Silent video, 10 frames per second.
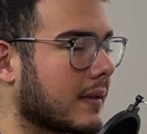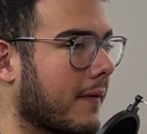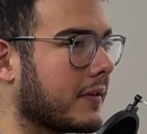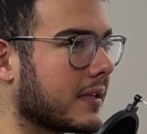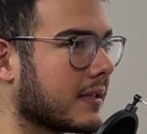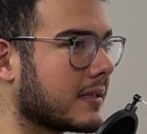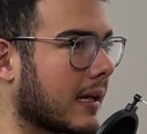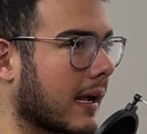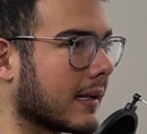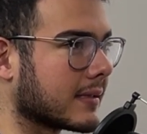ever since I
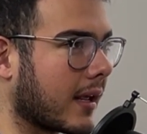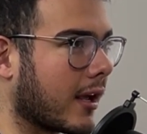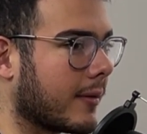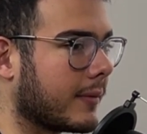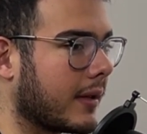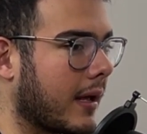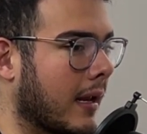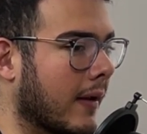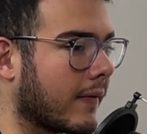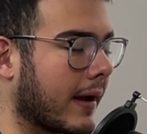got scammed and
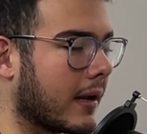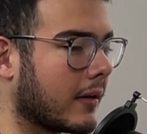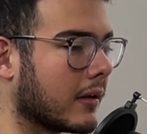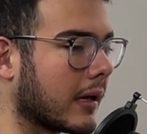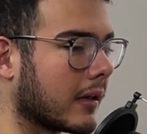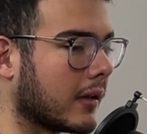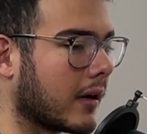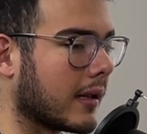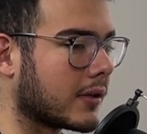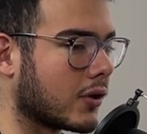I've kind of done like a lot of
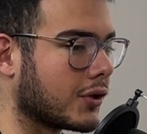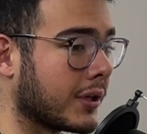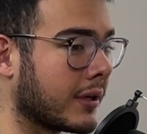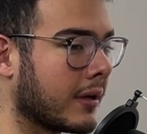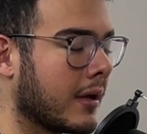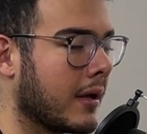like searching,